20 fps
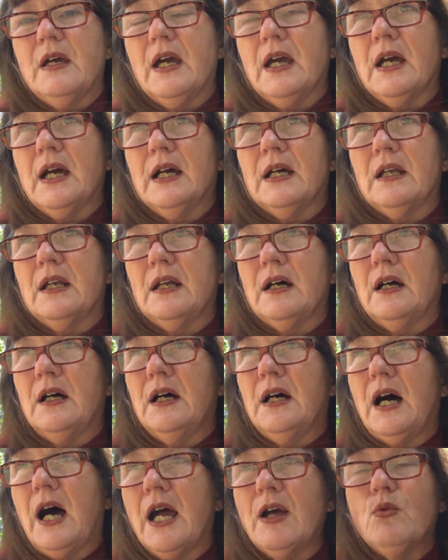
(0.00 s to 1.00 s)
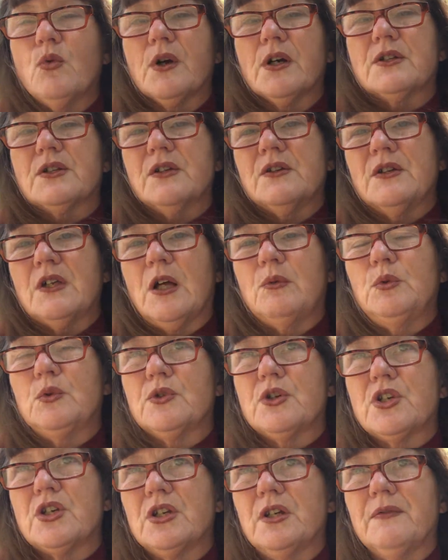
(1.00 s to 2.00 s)
And uh, I worked a double
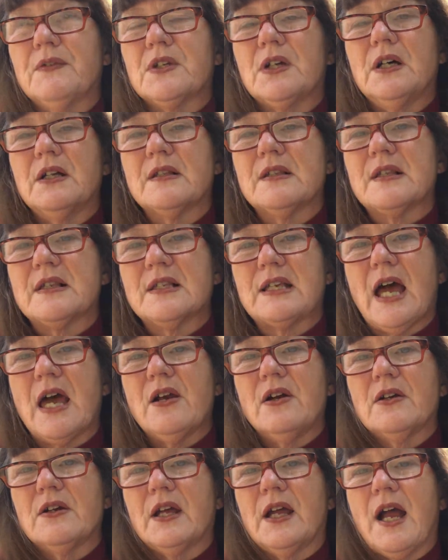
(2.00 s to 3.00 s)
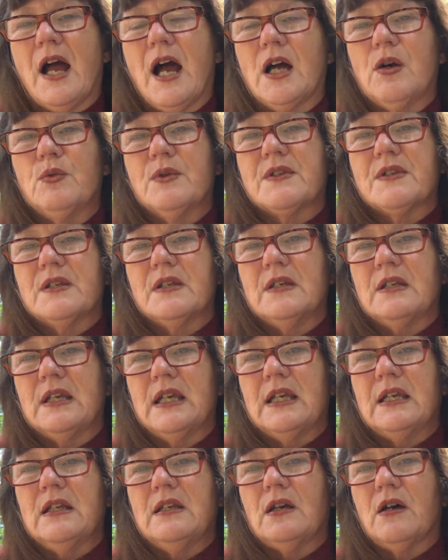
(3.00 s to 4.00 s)
shift on Saturday. I was in
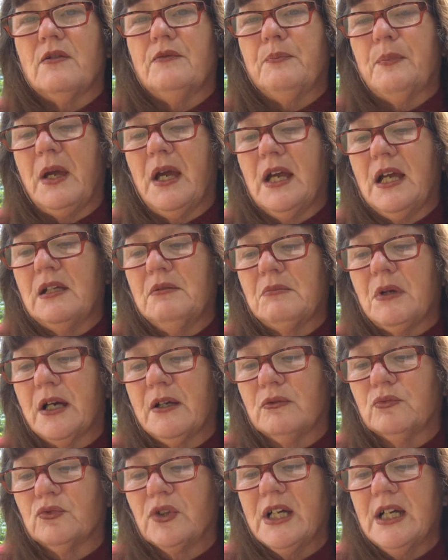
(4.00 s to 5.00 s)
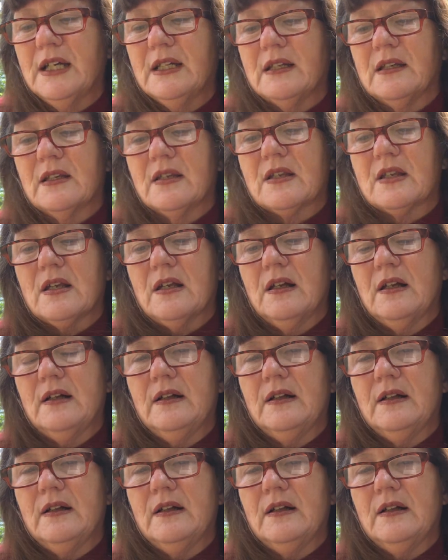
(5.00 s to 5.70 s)
need of paying my rent.